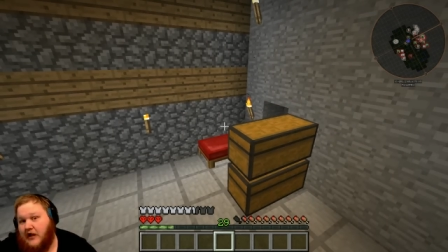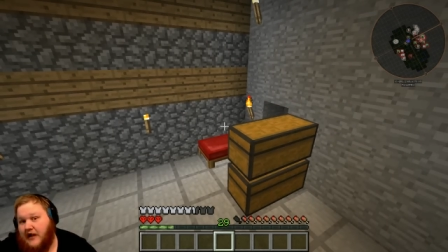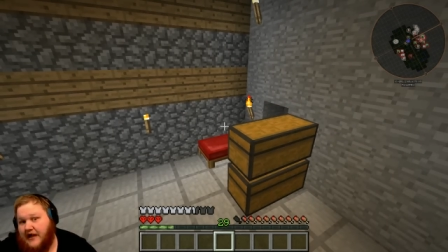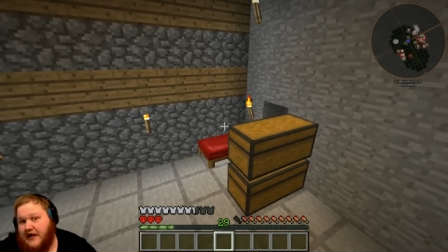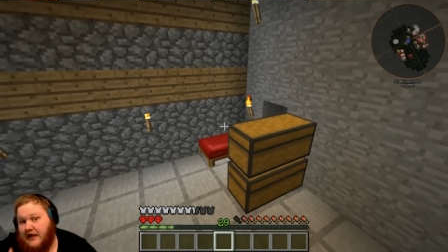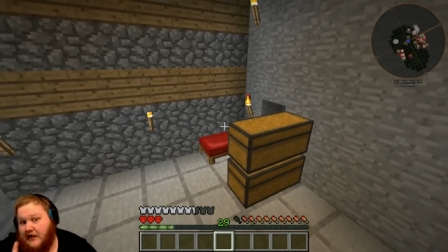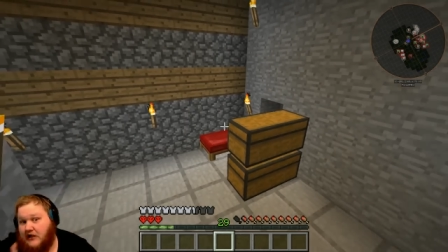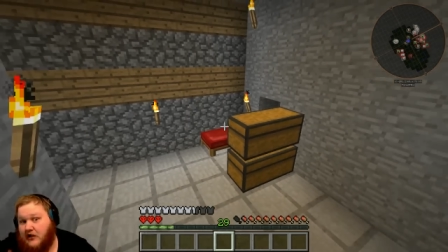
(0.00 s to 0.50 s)

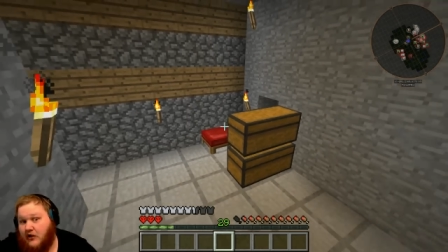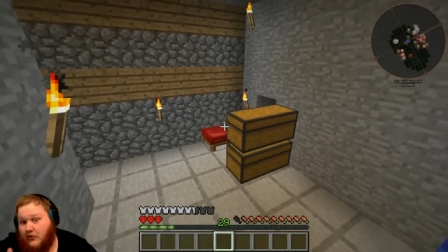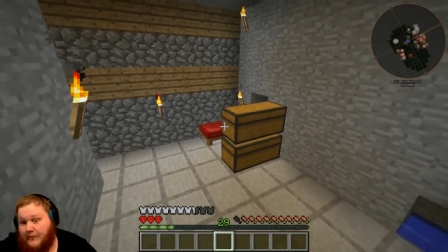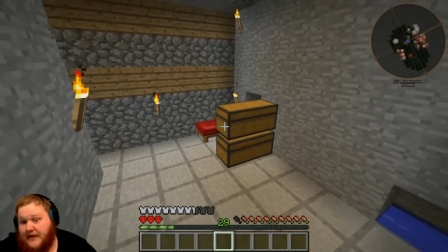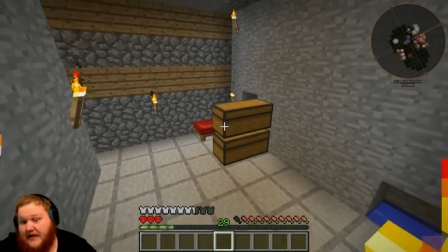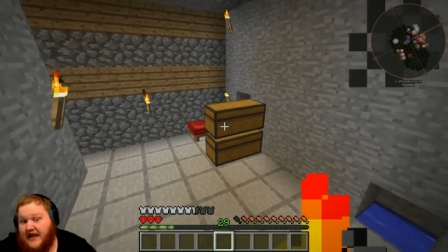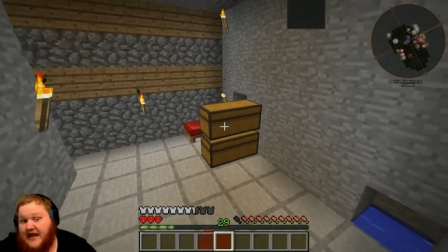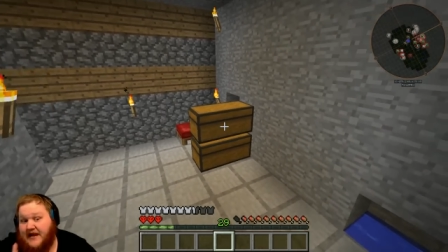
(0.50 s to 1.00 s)
a, a little
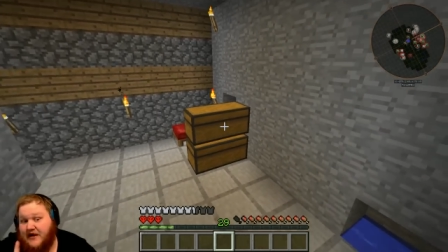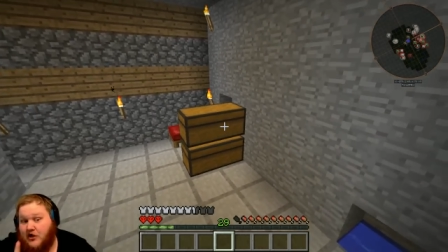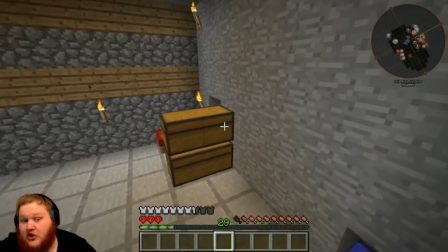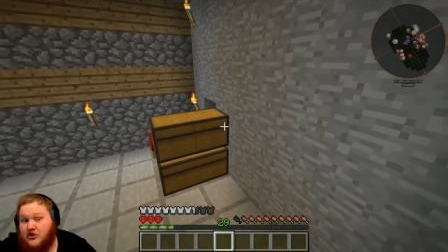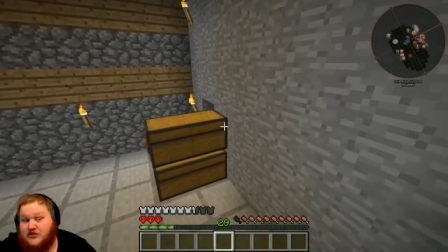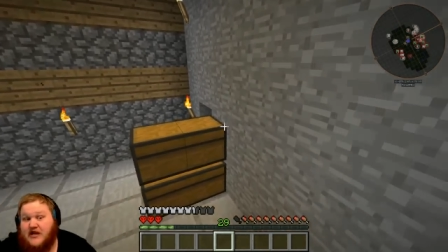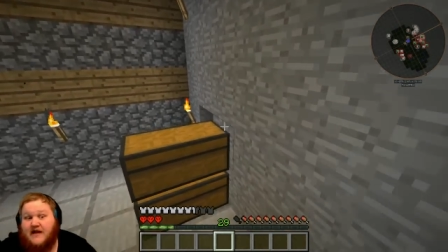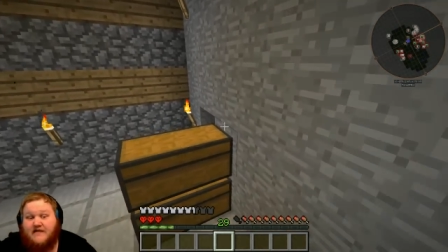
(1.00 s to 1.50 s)
bit later
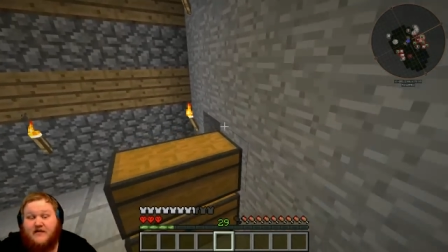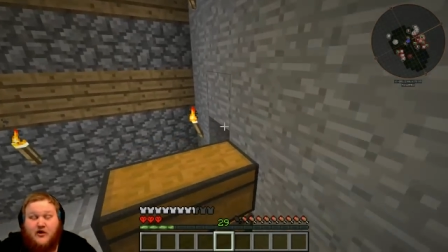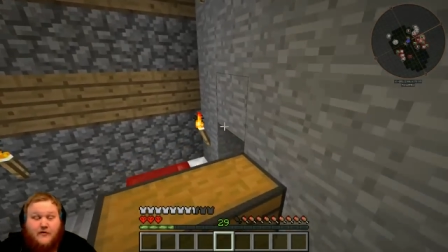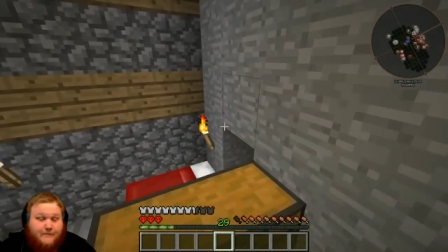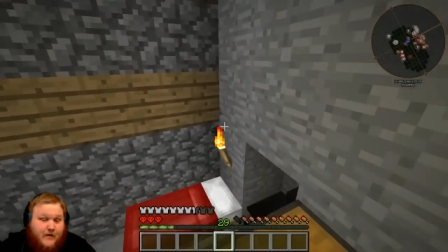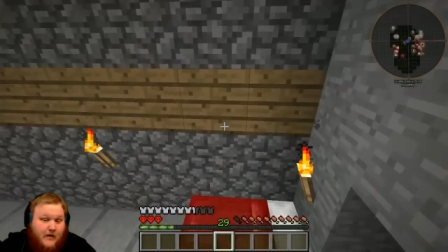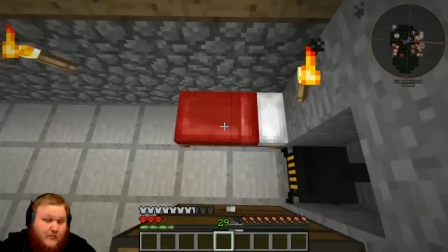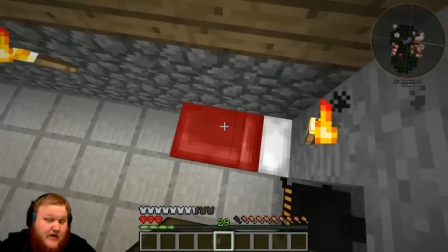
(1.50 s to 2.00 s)
because I
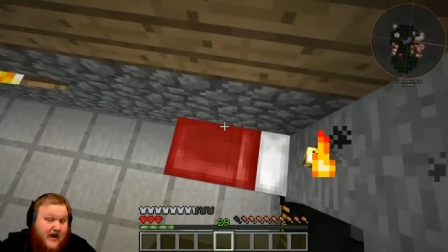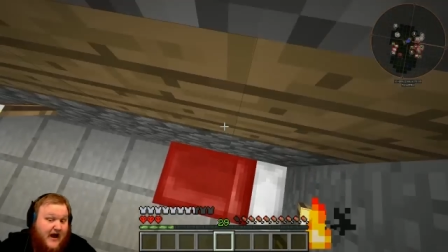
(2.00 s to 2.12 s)
come up with,